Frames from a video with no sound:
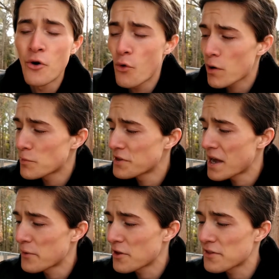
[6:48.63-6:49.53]
Horrible
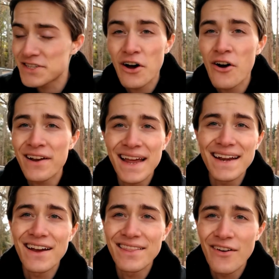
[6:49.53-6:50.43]
now with all the tar
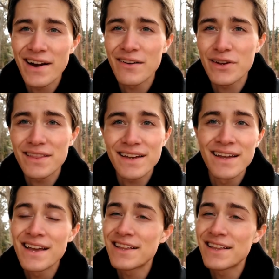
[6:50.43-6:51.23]
getting on there and everything.